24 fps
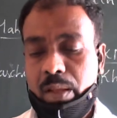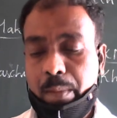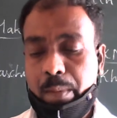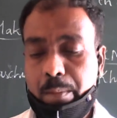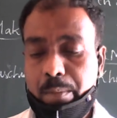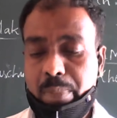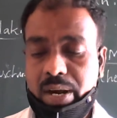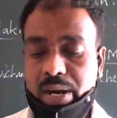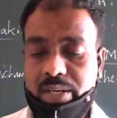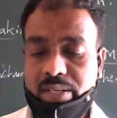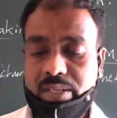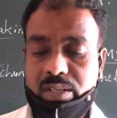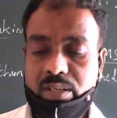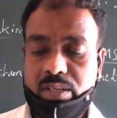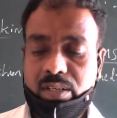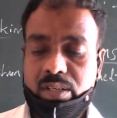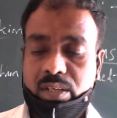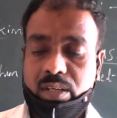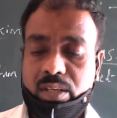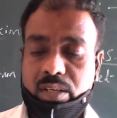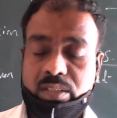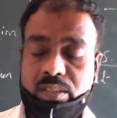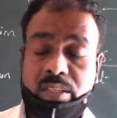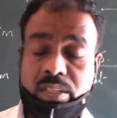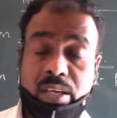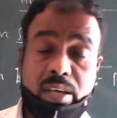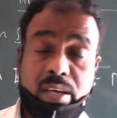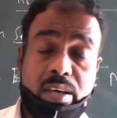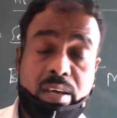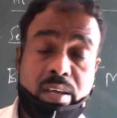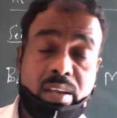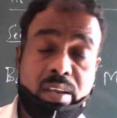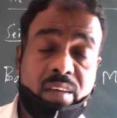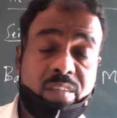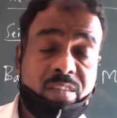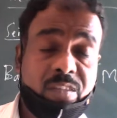but they
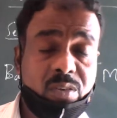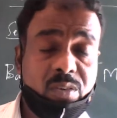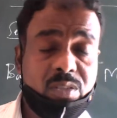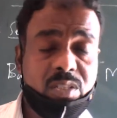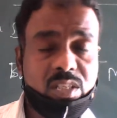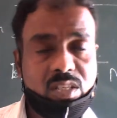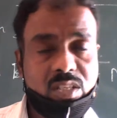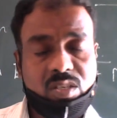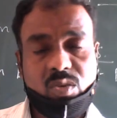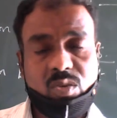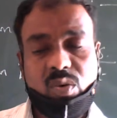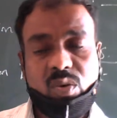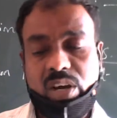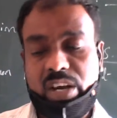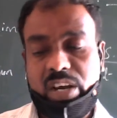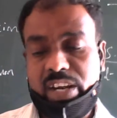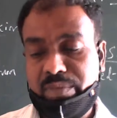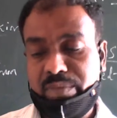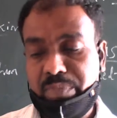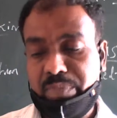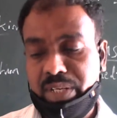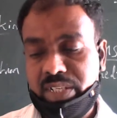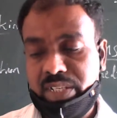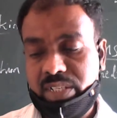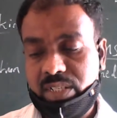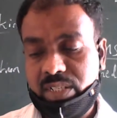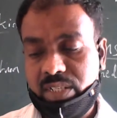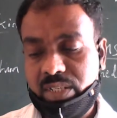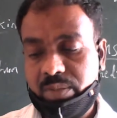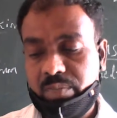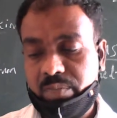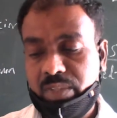refused to admit